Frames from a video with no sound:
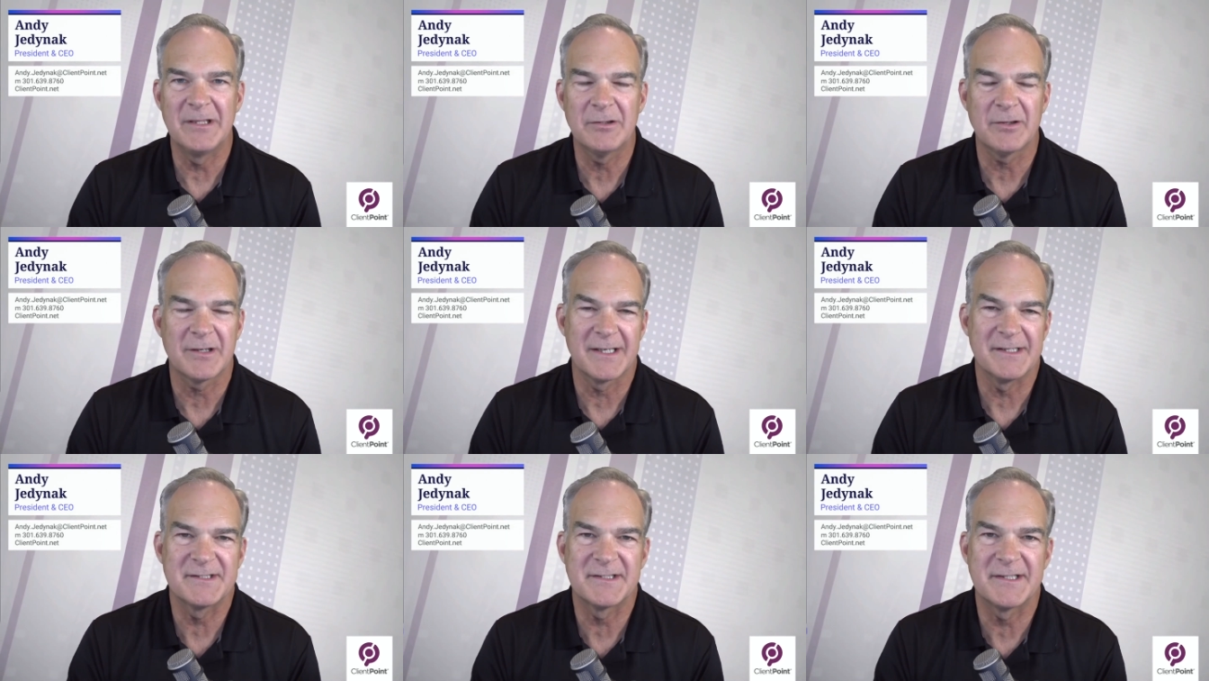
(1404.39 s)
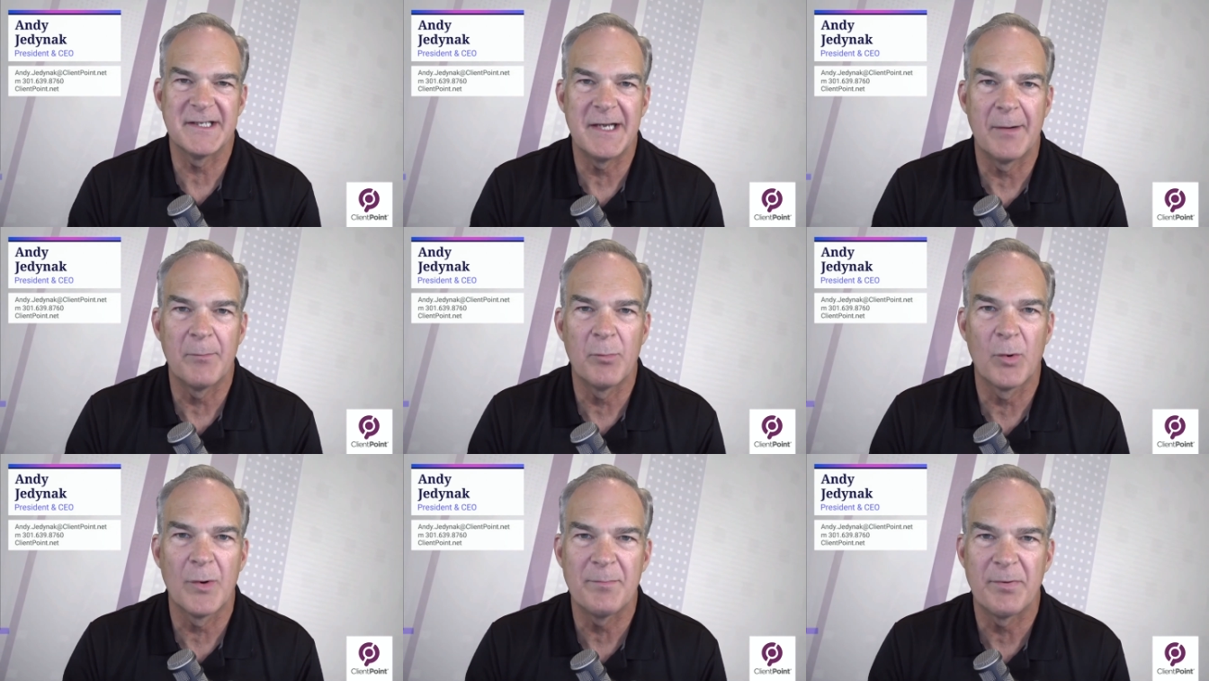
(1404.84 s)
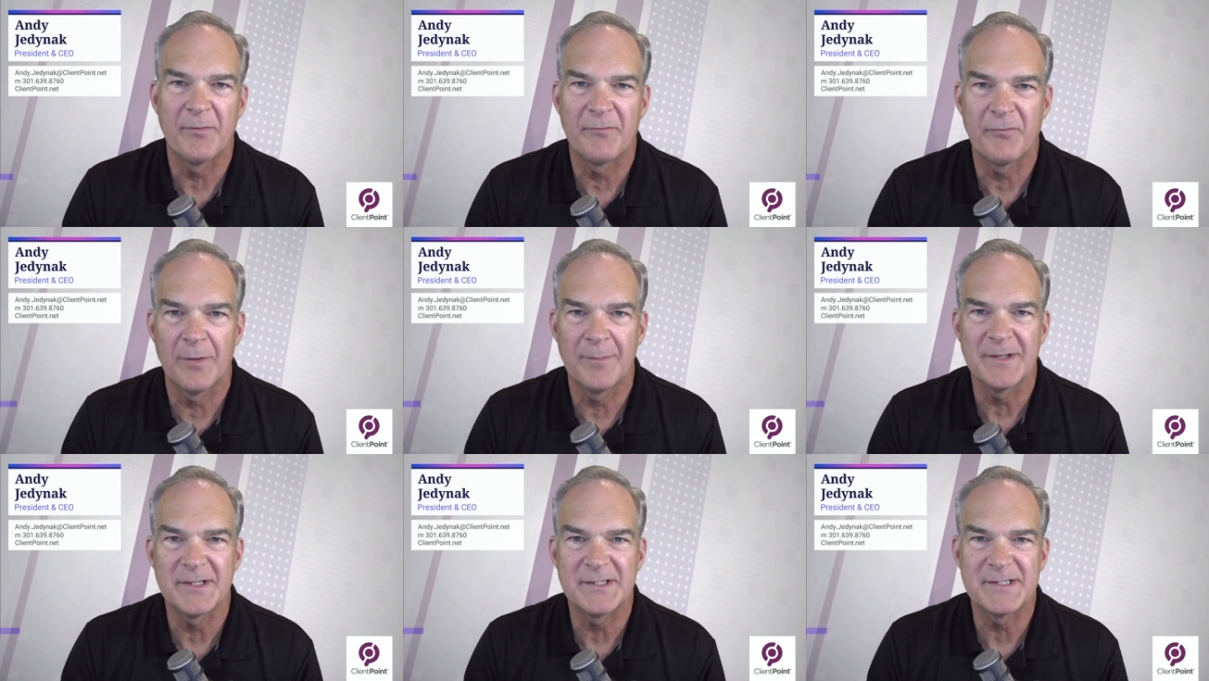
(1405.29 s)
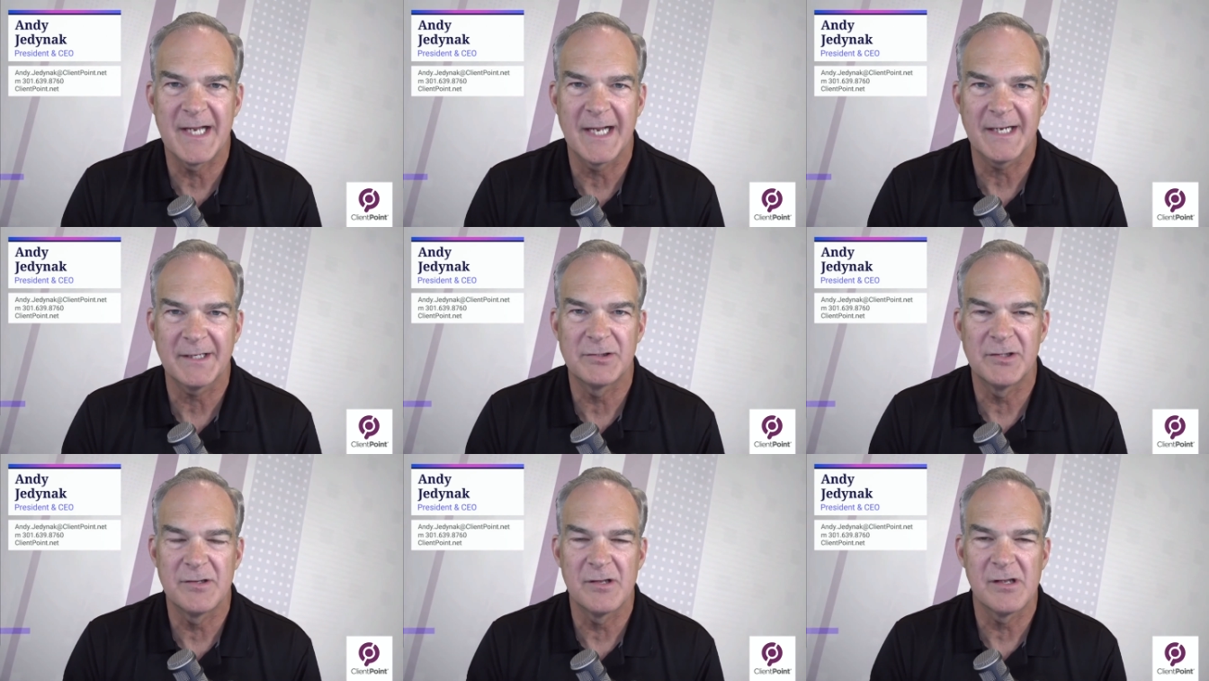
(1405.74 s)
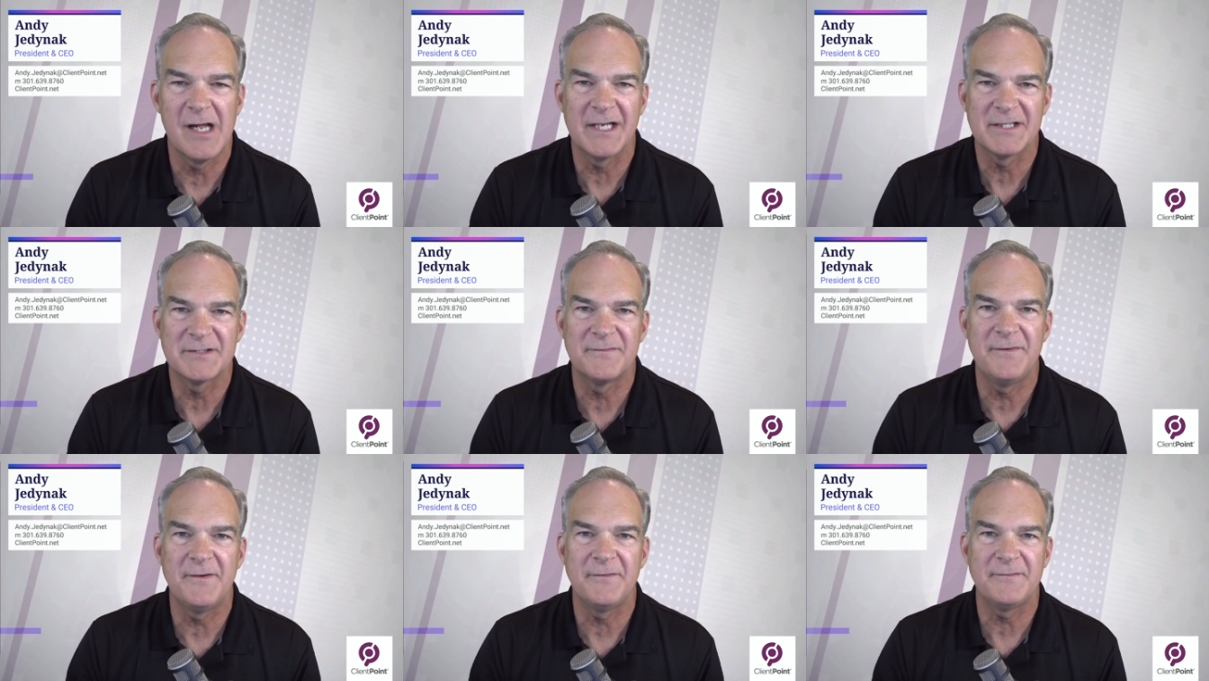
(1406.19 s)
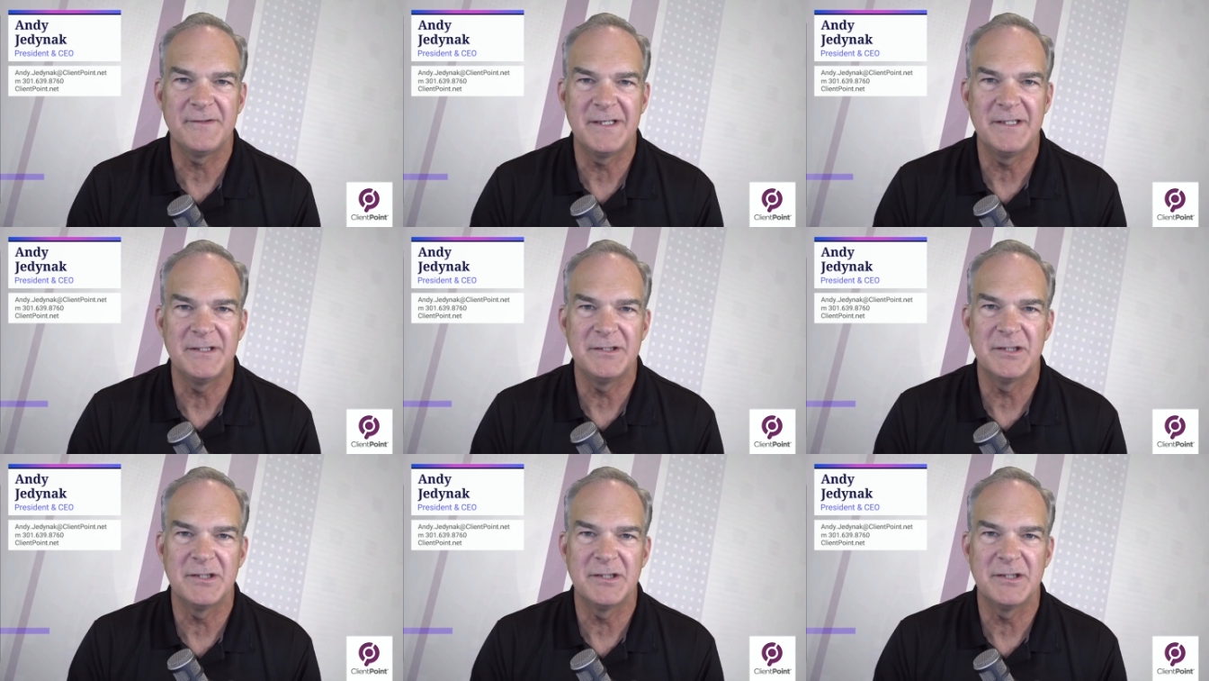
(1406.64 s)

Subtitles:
look, it's the number one performing sector in the last 15